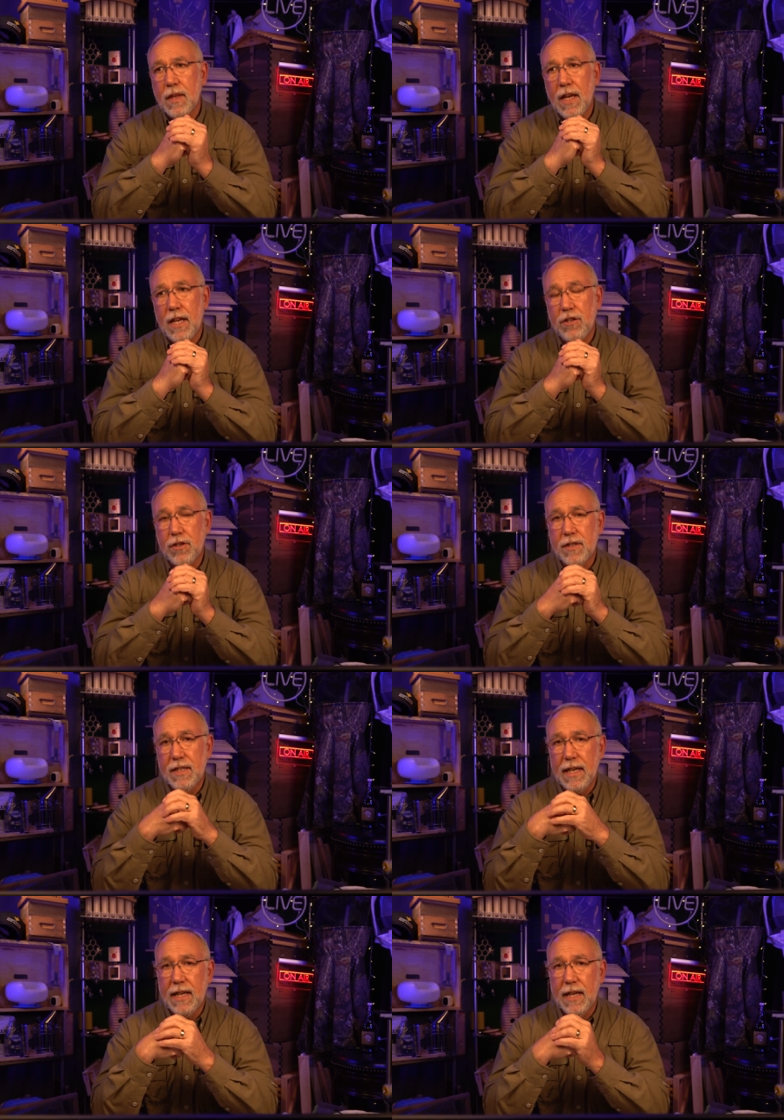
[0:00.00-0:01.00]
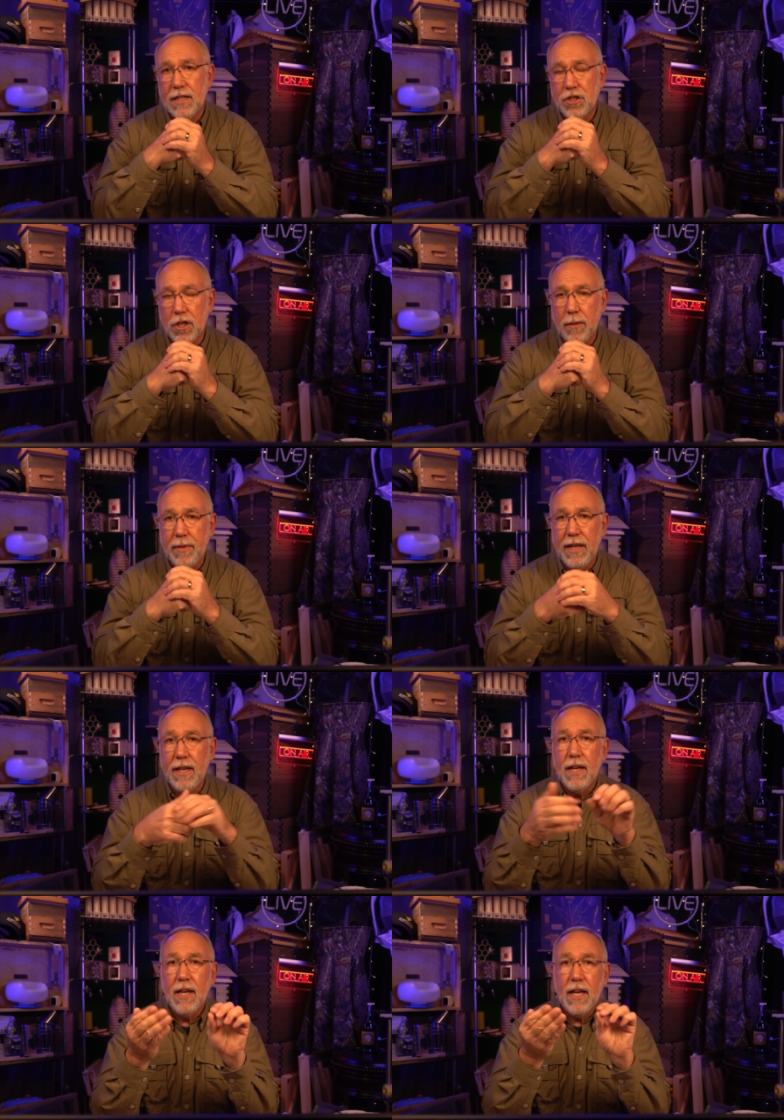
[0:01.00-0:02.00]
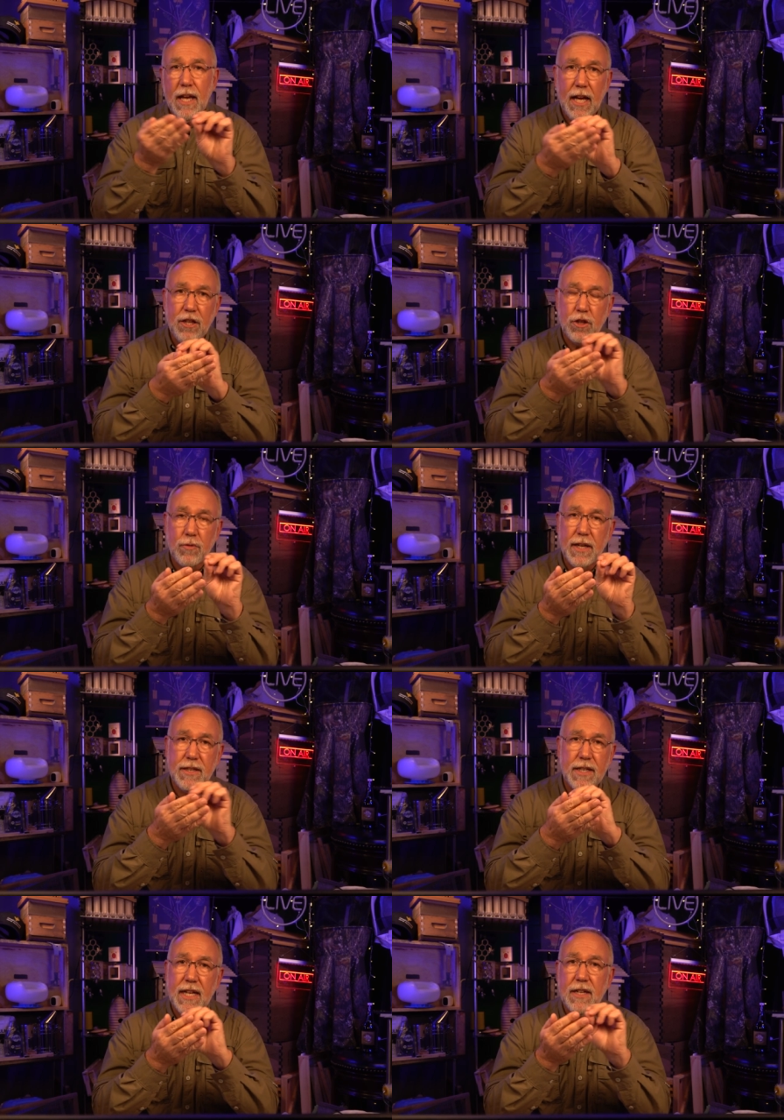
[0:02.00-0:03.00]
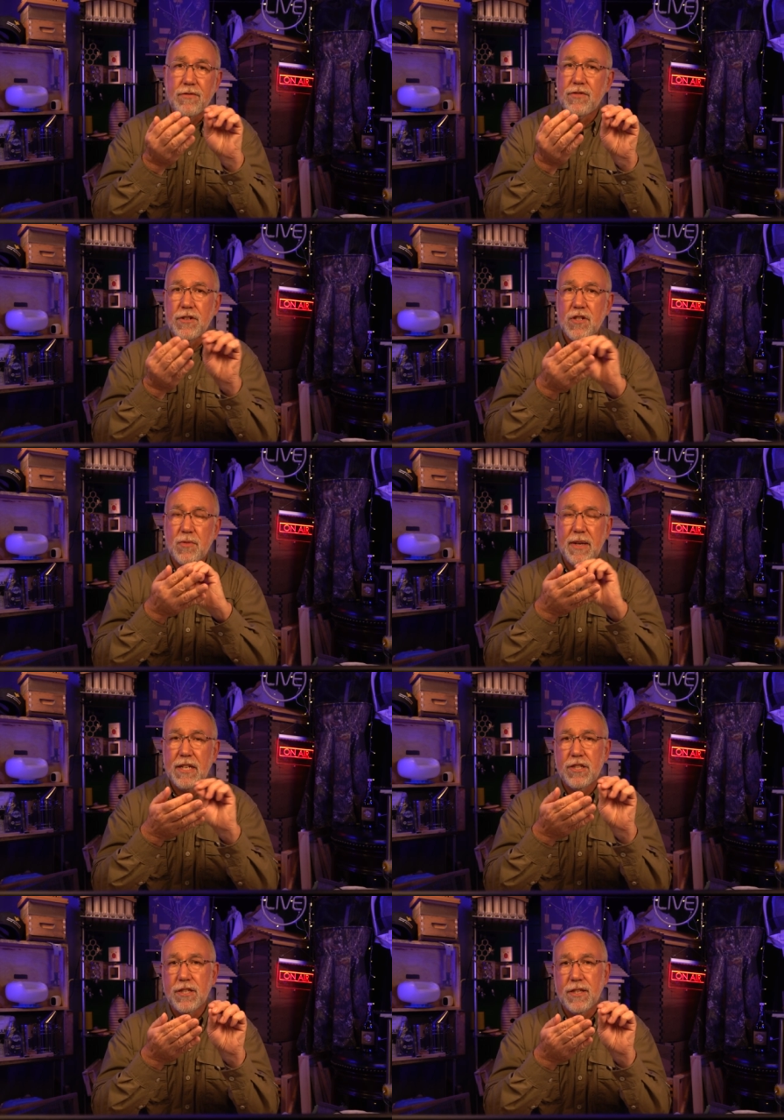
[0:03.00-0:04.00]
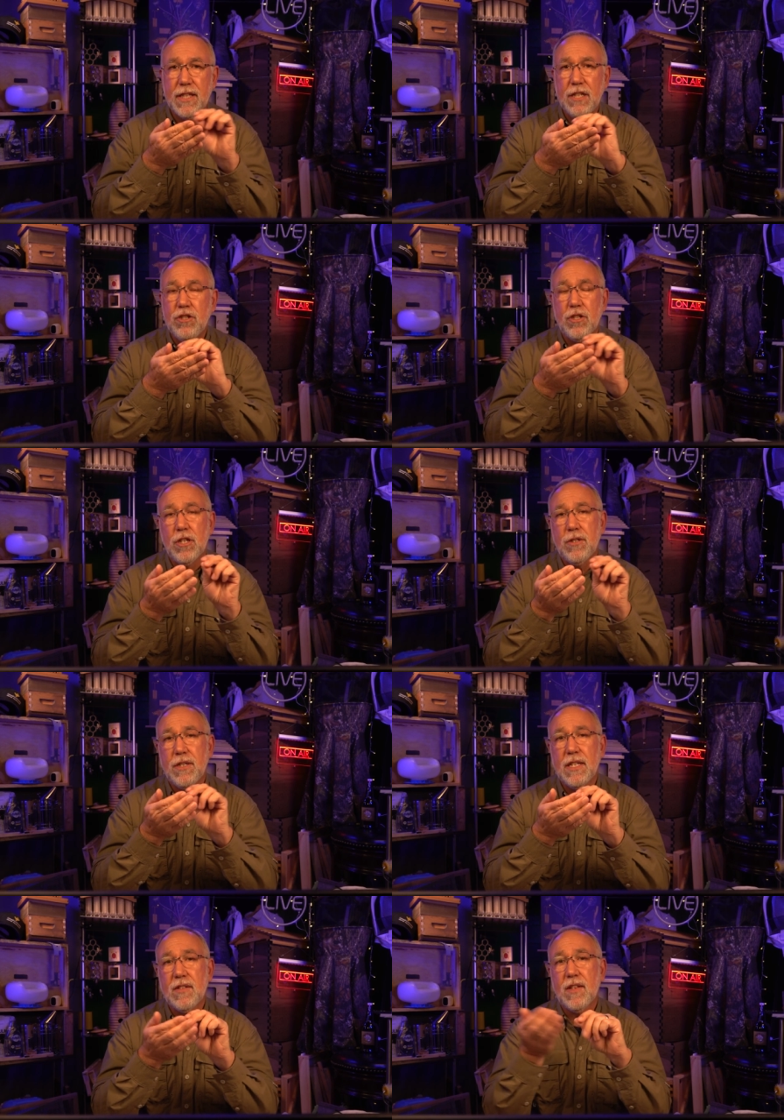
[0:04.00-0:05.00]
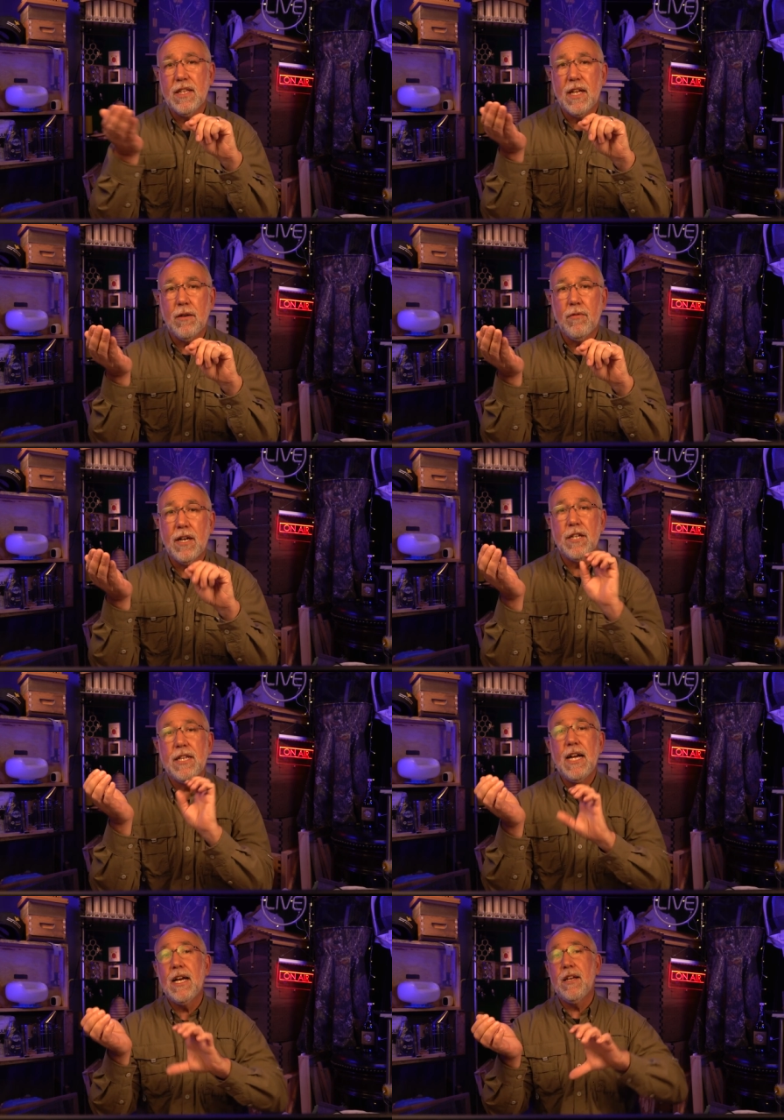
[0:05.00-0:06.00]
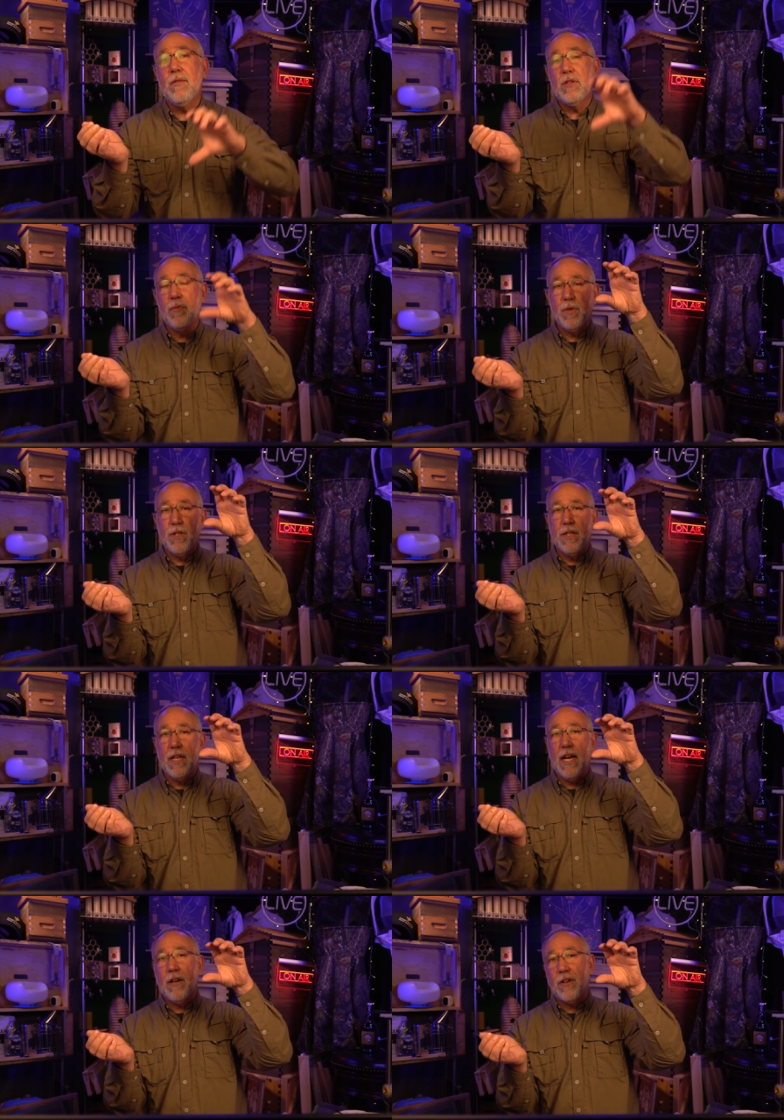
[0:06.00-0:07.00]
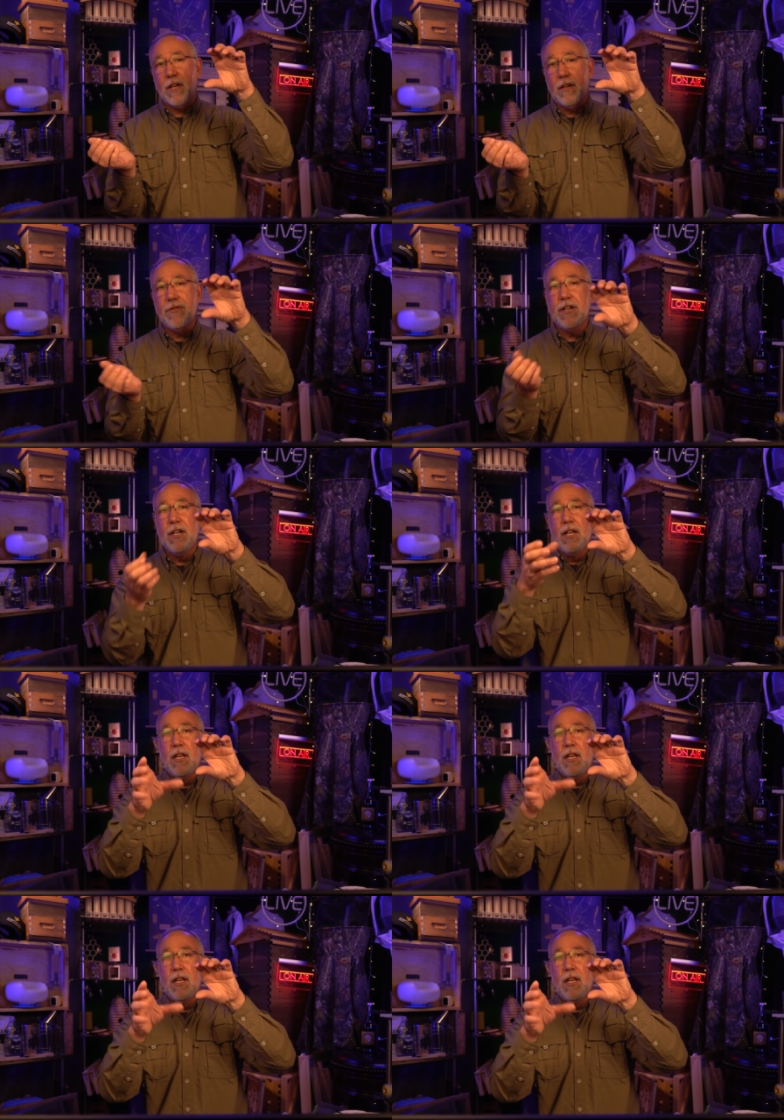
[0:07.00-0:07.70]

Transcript: And you can take a Sharpie and you can write the date of your inspection, things you noted, things like that right on that. And when you pull the outer cover,